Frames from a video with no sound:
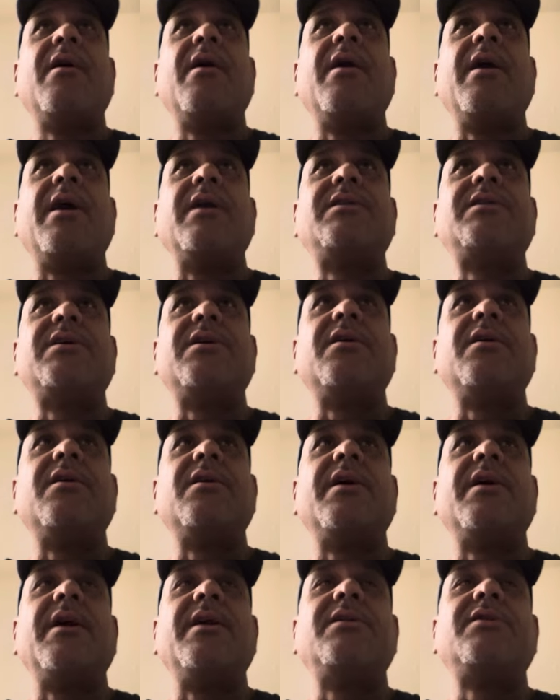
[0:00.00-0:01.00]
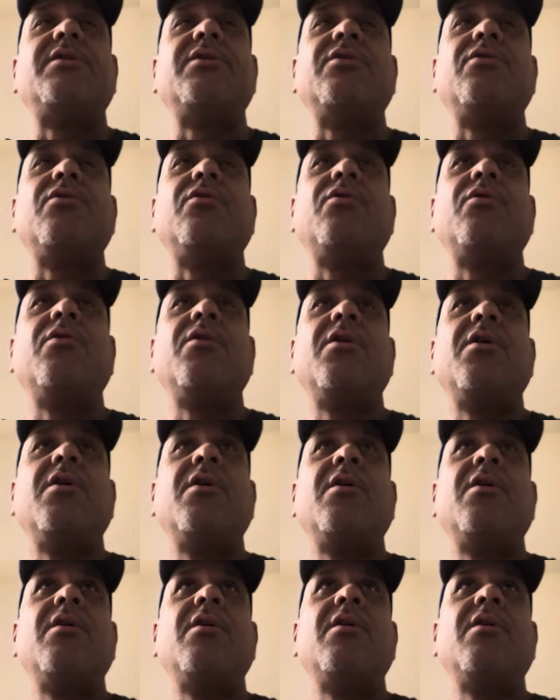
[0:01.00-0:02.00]
into
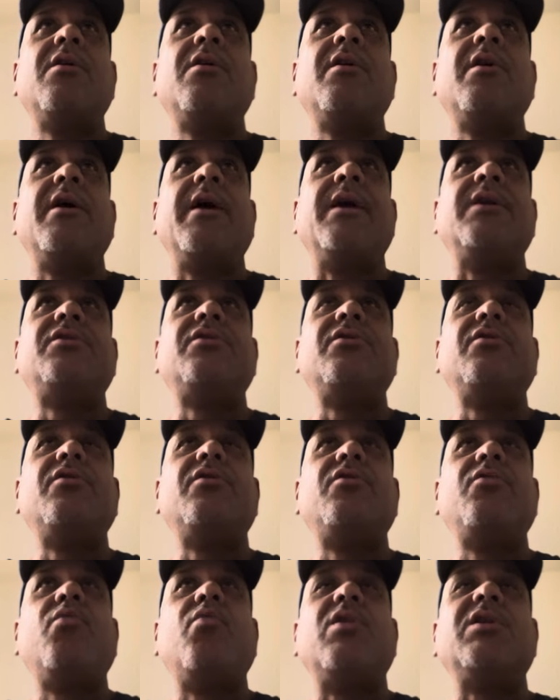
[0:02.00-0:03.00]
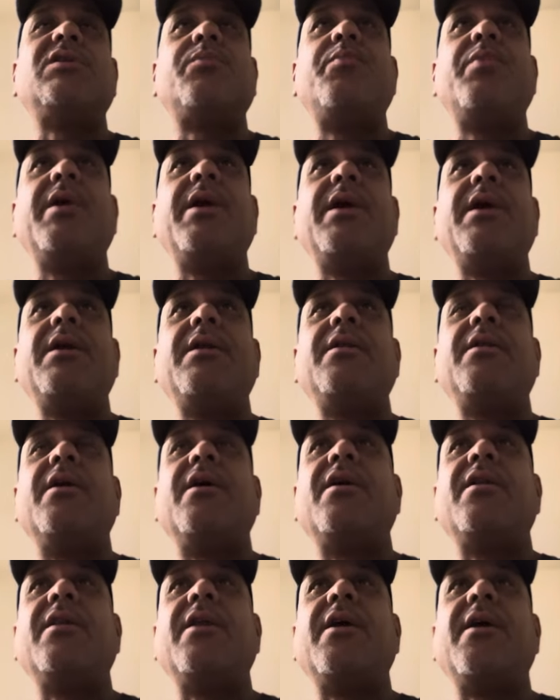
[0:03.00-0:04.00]
what's being
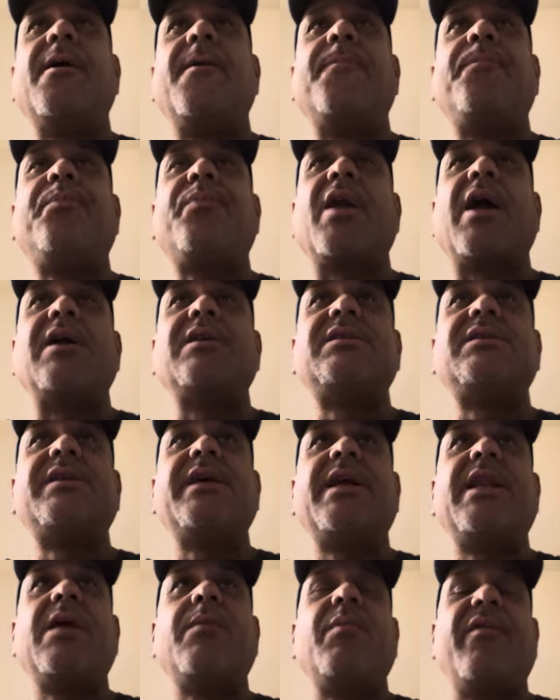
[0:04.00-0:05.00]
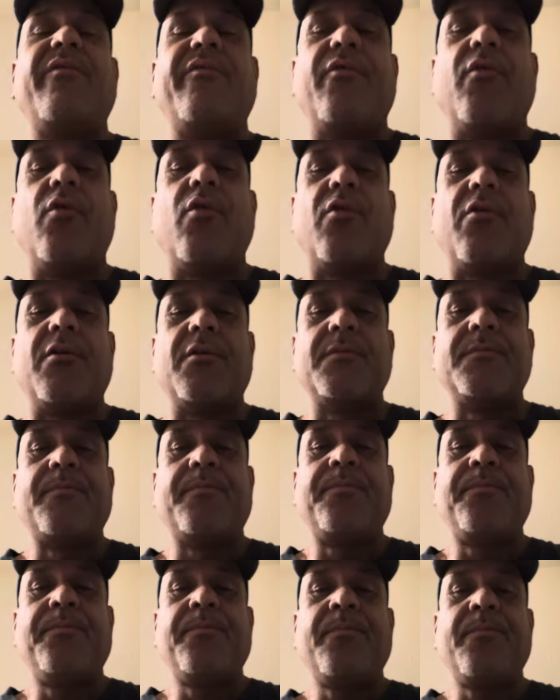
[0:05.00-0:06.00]
done there, I said it before.
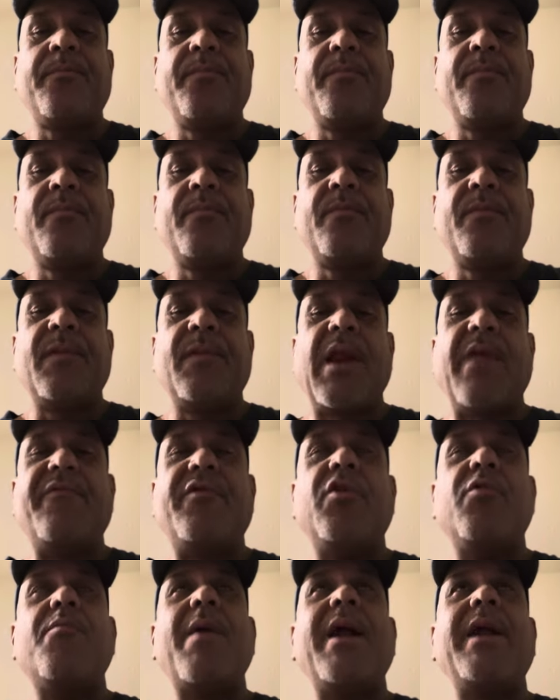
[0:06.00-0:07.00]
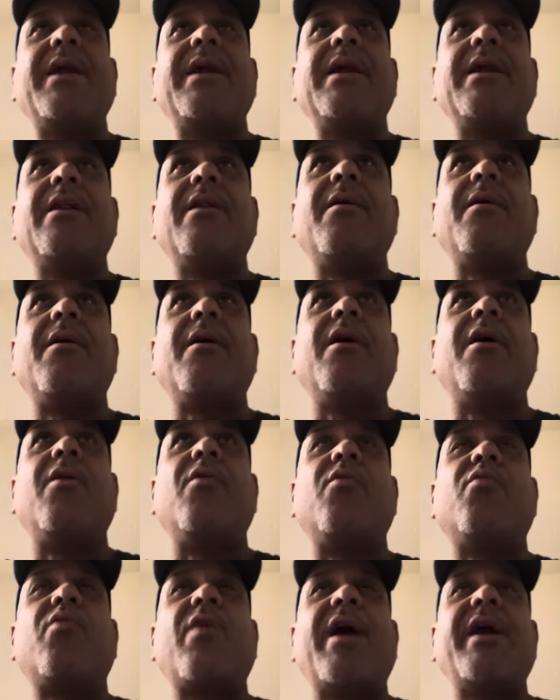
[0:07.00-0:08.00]
If you make it
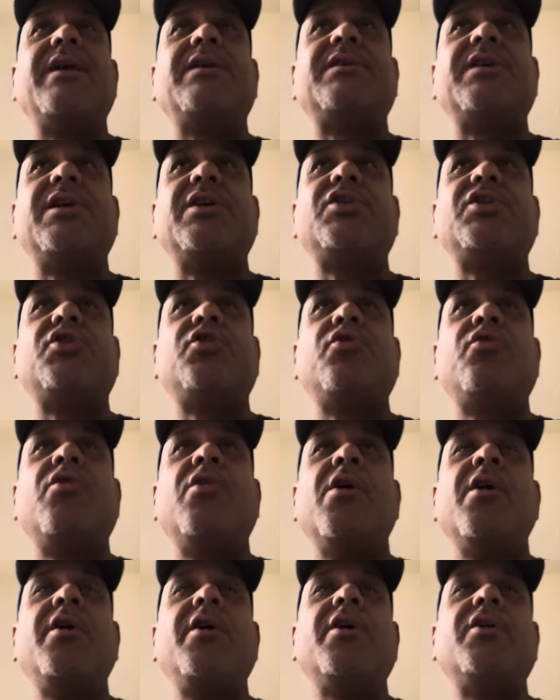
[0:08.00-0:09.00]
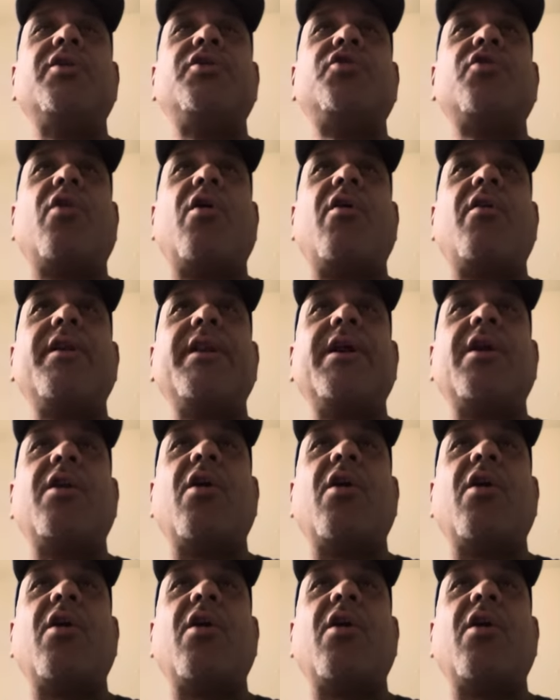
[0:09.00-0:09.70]
a race issue, you're drawing in